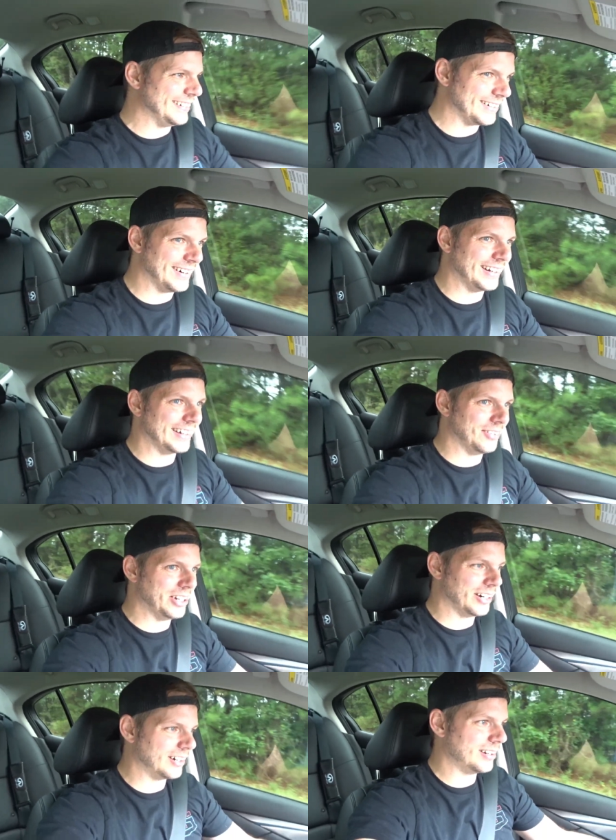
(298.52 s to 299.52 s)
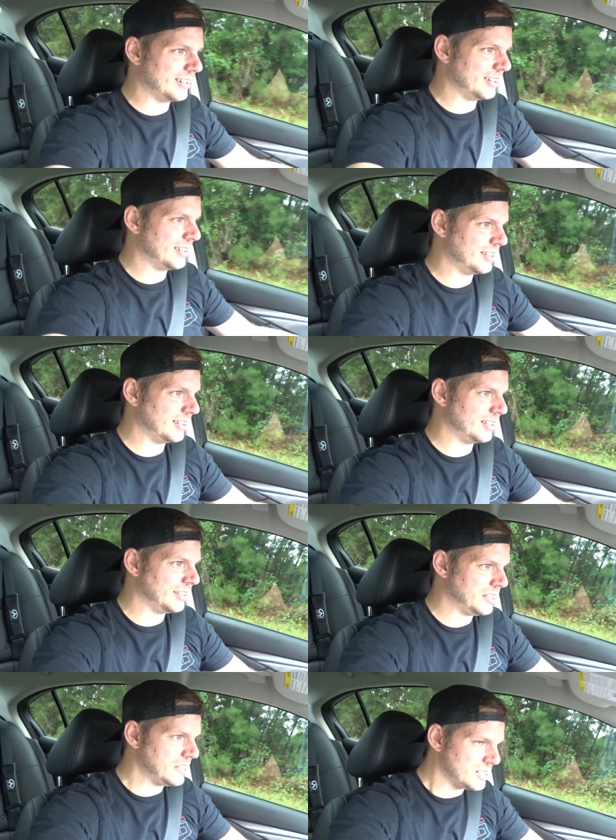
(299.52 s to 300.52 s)
All right, here we are.
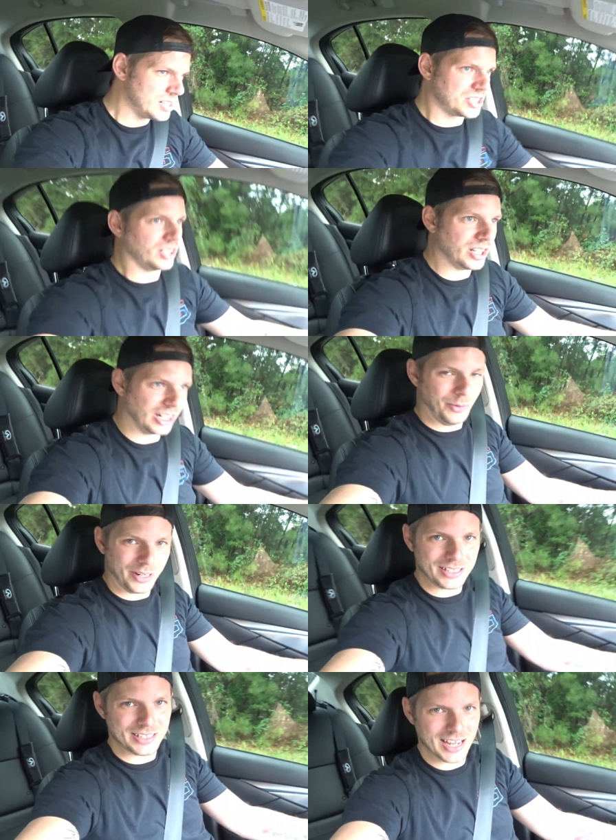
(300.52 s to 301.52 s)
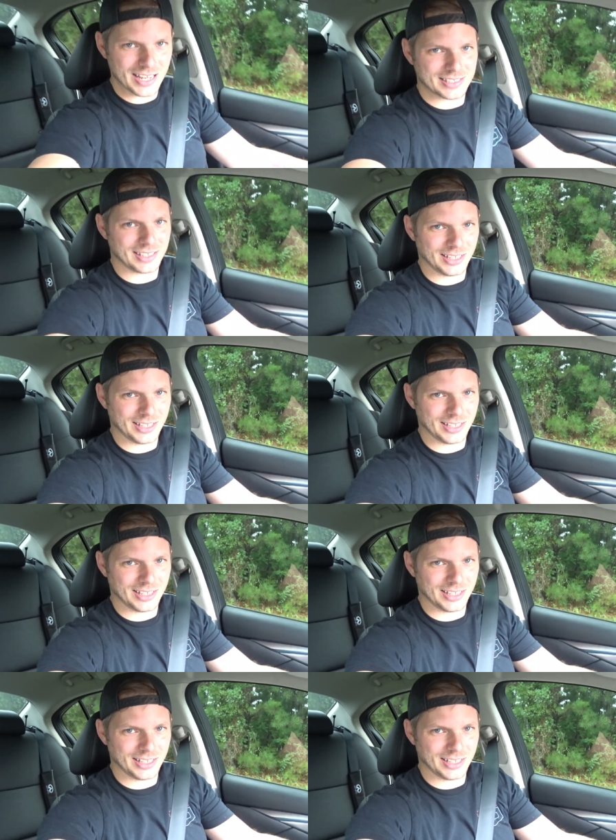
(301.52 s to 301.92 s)
Just a little one, just a